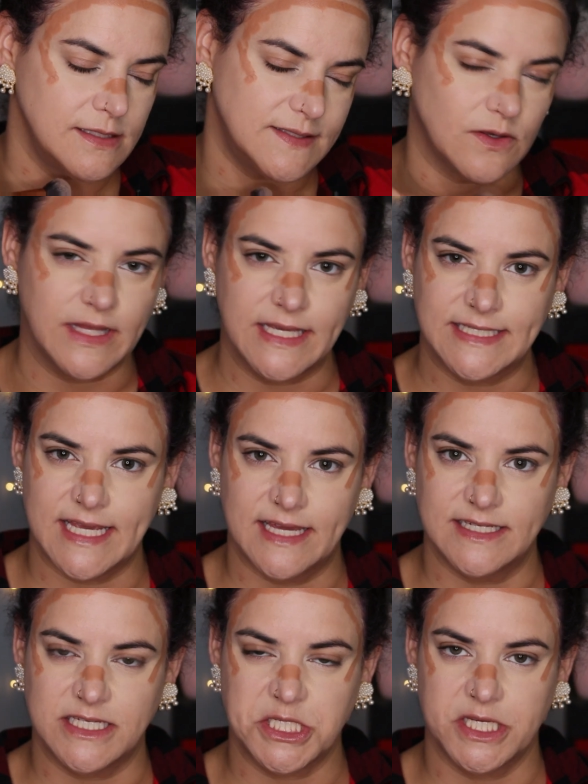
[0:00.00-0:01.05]
Soleil
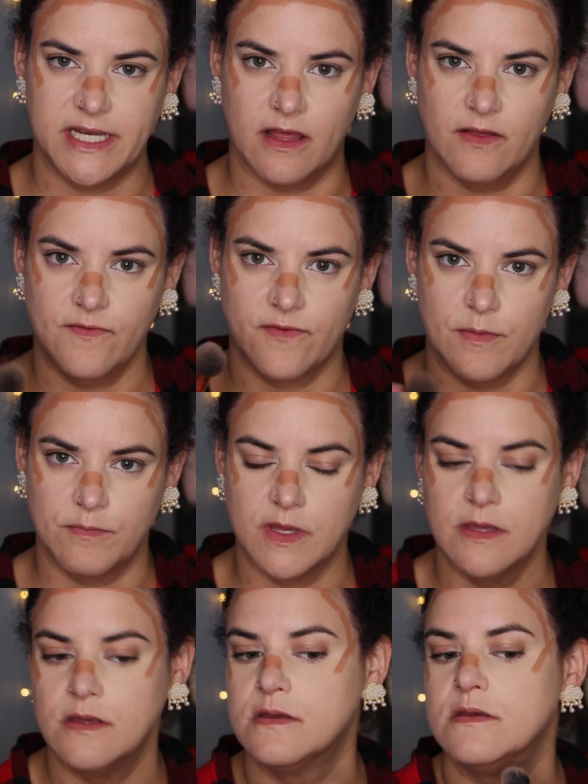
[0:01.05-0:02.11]
Tan de Chanel
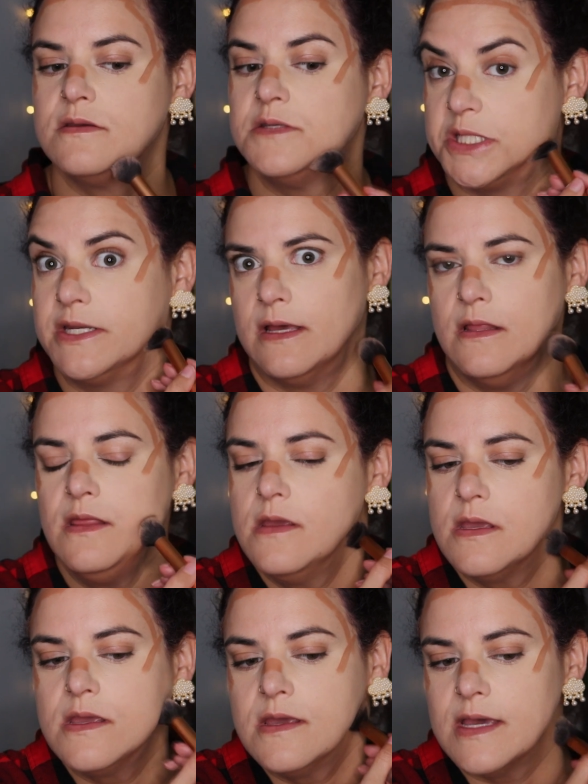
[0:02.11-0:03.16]
from Chanel.
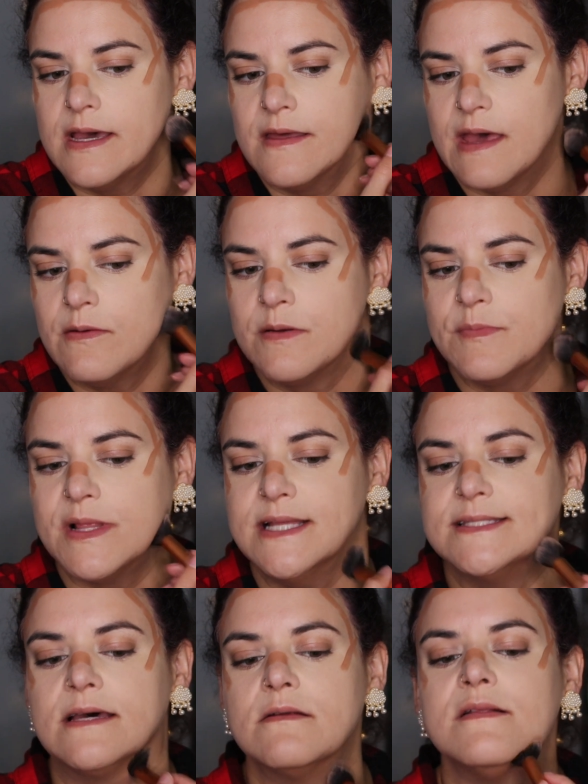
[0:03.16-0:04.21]
Uh, that one
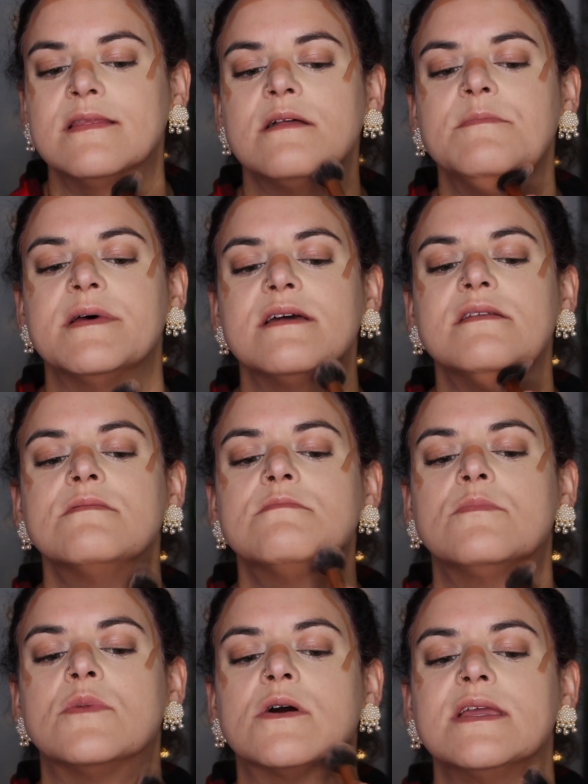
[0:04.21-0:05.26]
blends out a little bit
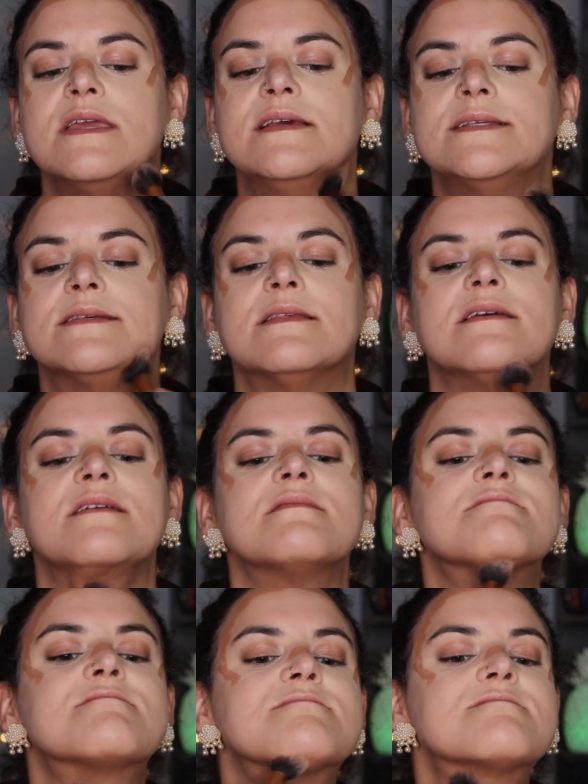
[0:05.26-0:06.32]
more
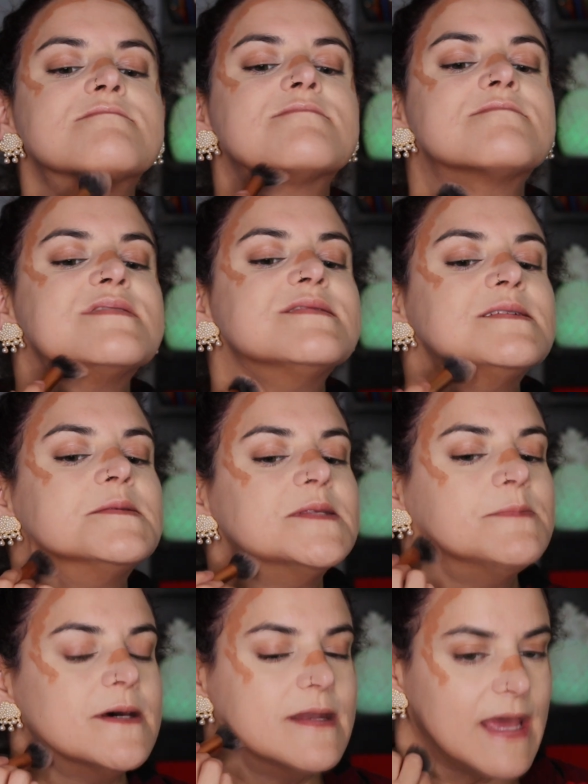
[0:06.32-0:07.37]
easily, but this
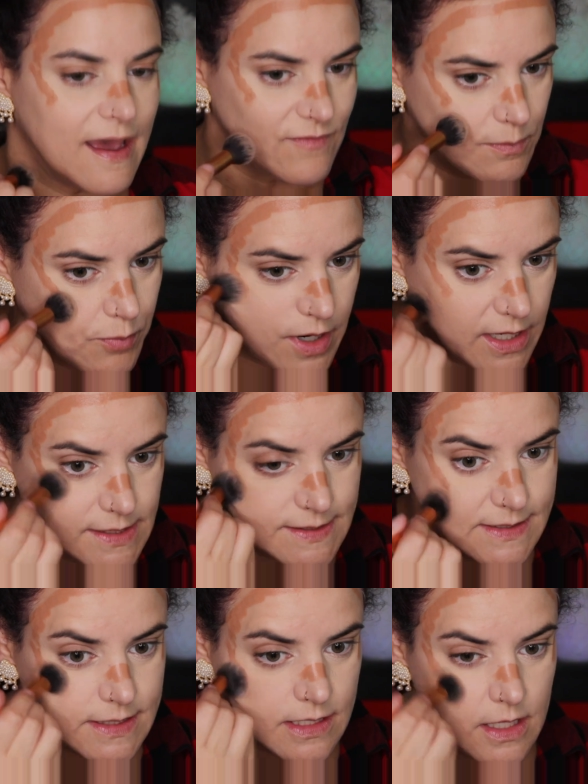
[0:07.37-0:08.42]
one's about half the
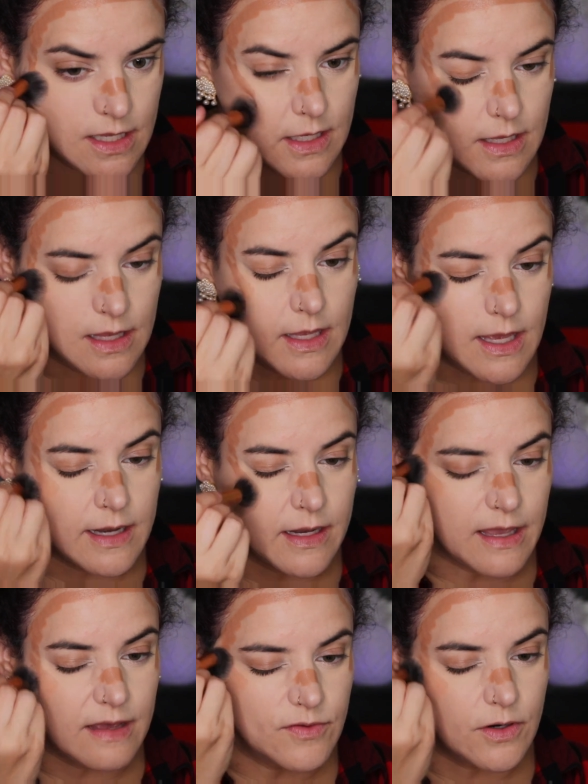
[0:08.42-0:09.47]
price. And
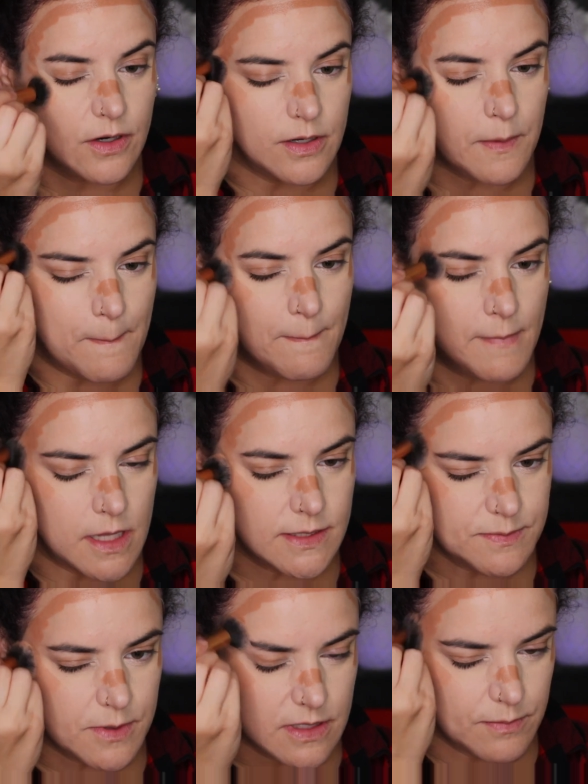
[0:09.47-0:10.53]
I have heard
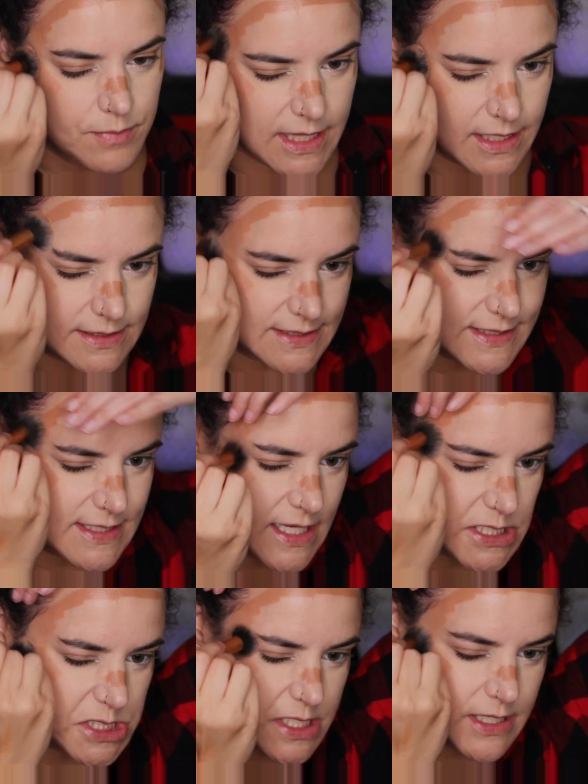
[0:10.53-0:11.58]
multiple complaints
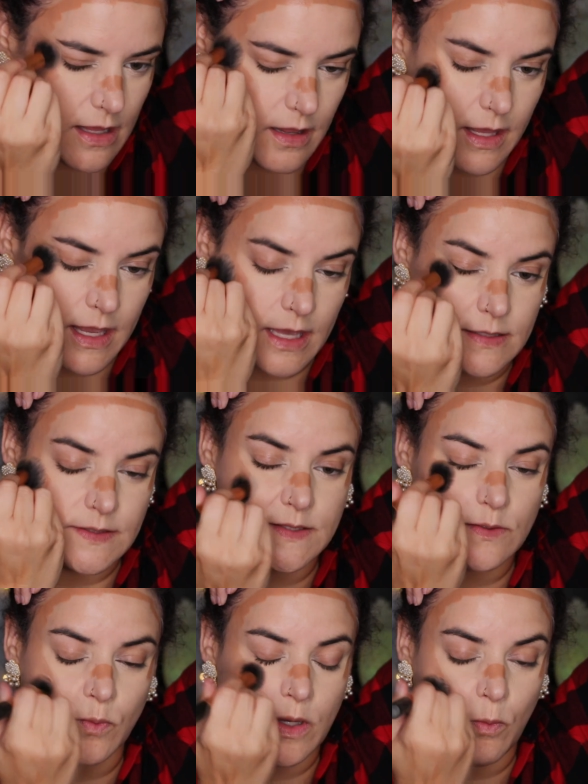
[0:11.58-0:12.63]
that Chanel
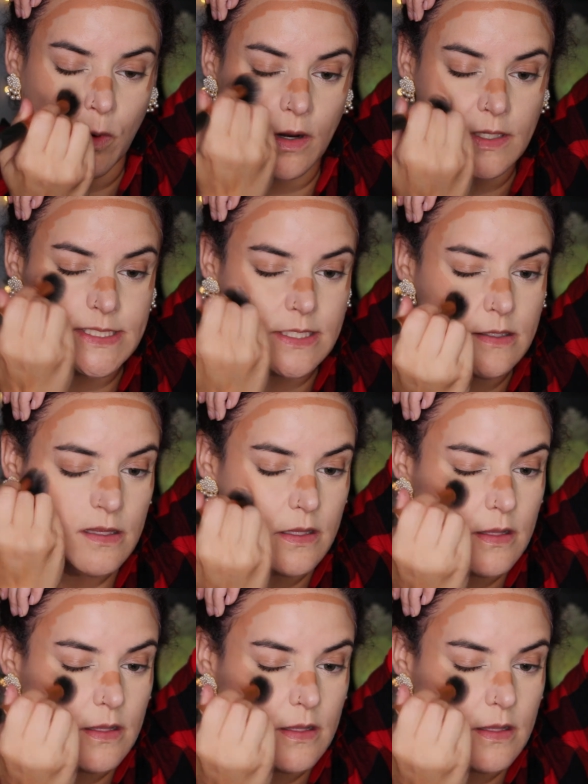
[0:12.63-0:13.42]
has reworked